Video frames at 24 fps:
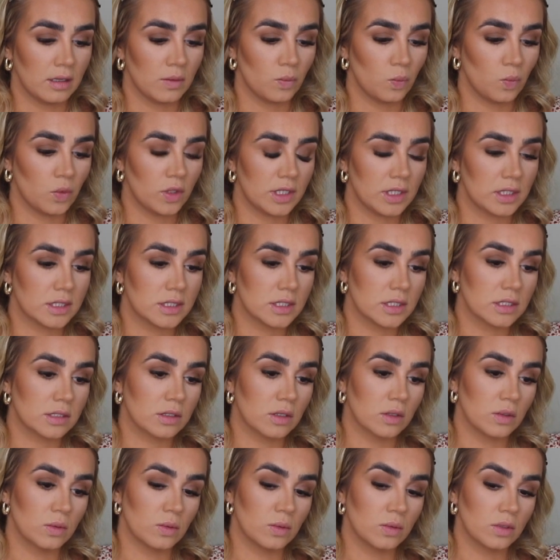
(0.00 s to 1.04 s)
What is this
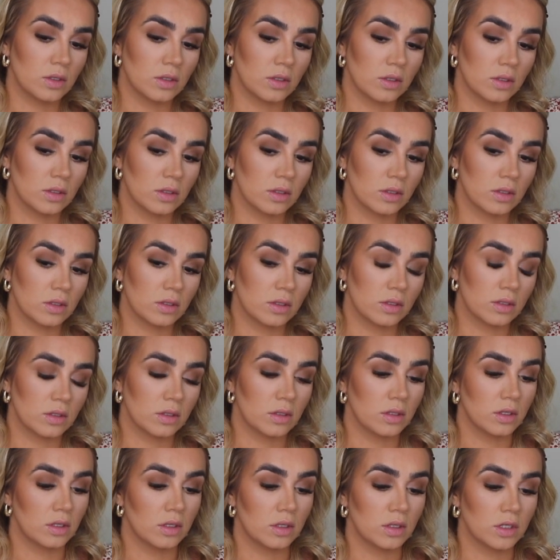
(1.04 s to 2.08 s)
called?
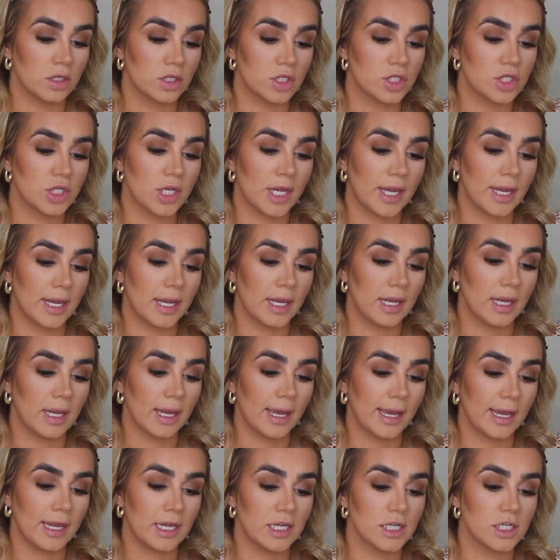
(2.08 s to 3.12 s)

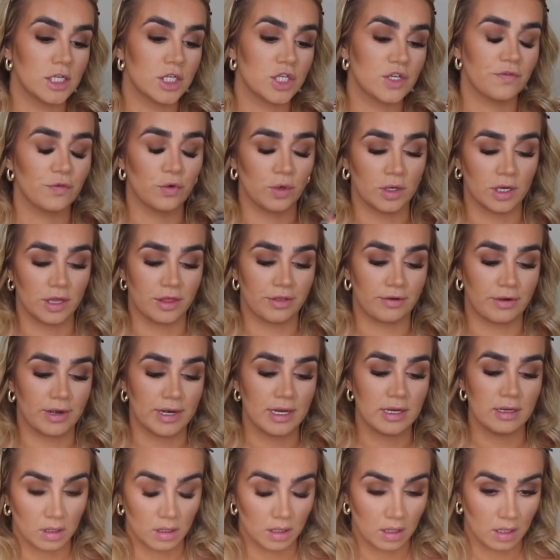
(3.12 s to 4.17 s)

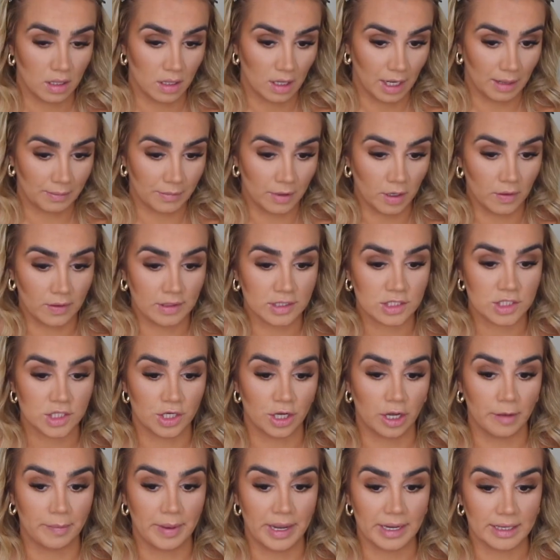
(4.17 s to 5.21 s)
JH43. I'm going to
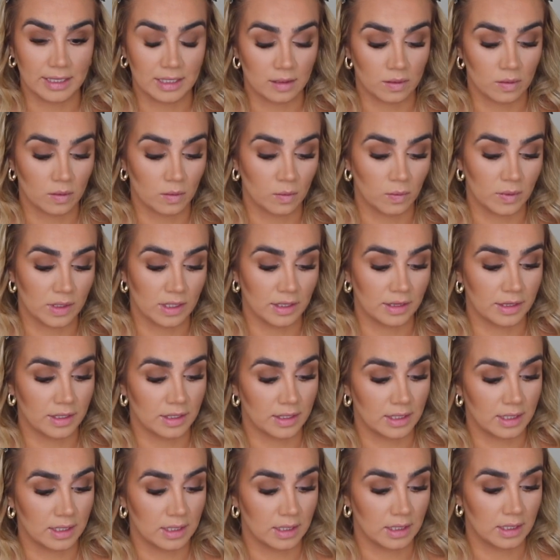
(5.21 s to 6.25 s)
go back in with
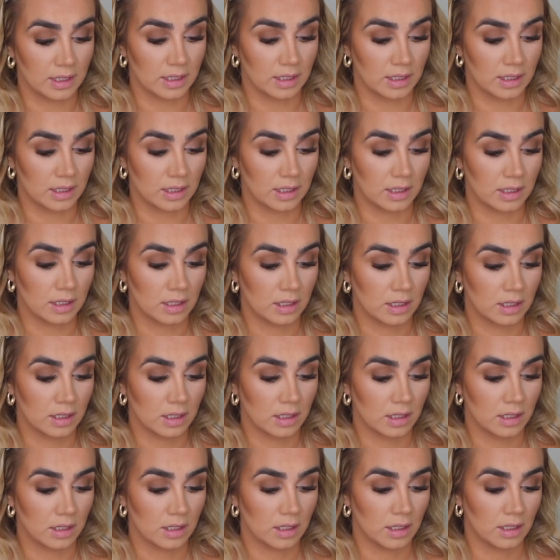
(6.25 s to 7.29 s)
the
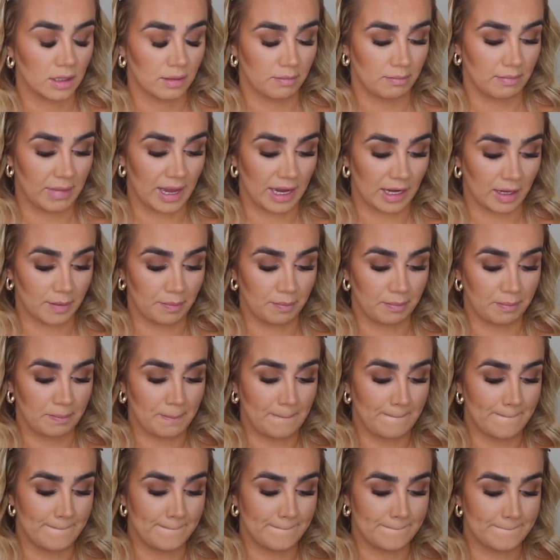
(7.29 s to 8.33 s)
MAC
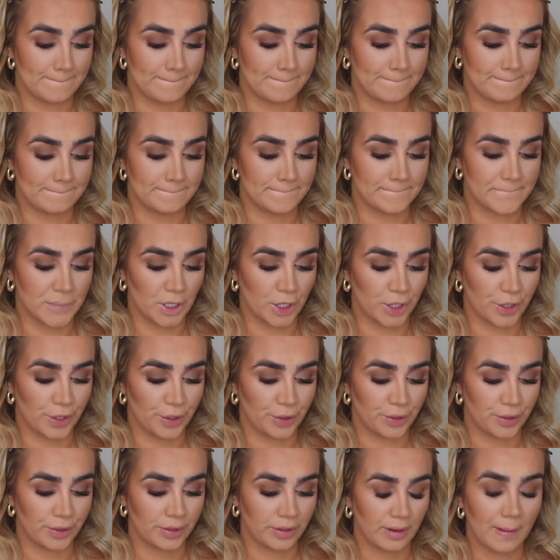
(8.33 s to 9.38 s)

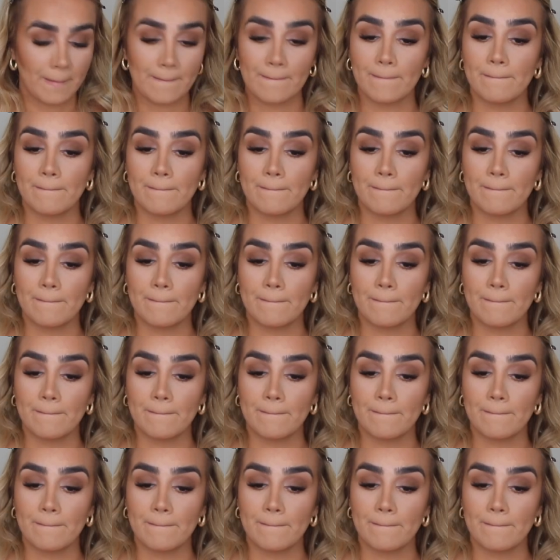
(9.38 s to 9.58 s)
Burn.